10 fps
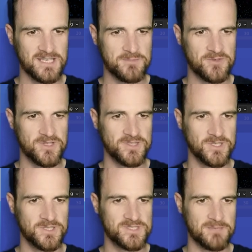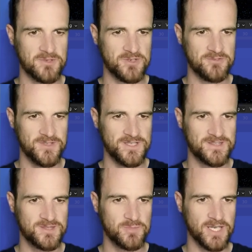some every third, some every
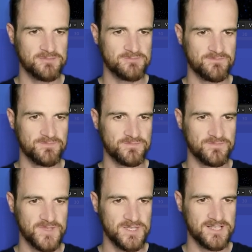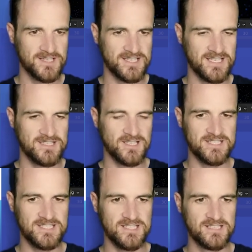fifth, but you kind of get
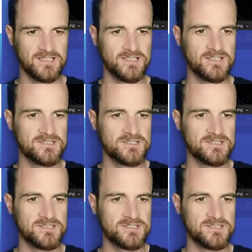the idea.